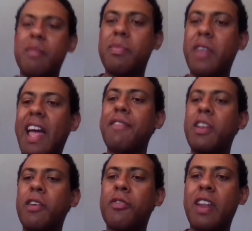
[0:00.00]
but they have
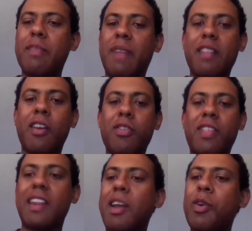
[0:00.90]
enough credibility and social
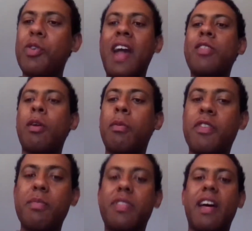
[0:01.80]
standing. They'll create jobs for
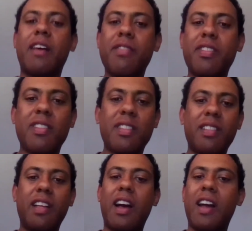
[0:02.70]
themselves.
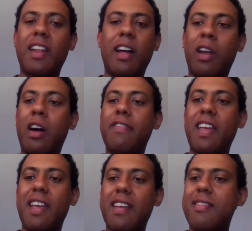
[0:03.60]
And a lot of
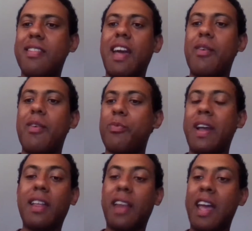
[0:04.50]
it is,
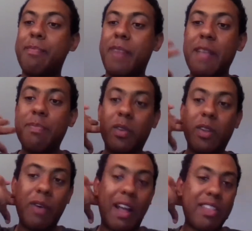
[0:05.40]
regulating people
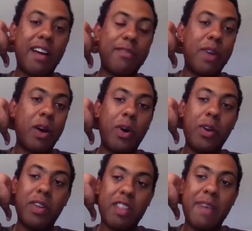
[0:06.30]
who actually have real
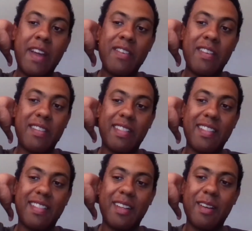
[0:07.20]
world experience.
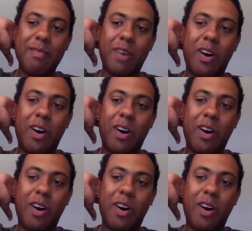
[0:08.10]
It's they're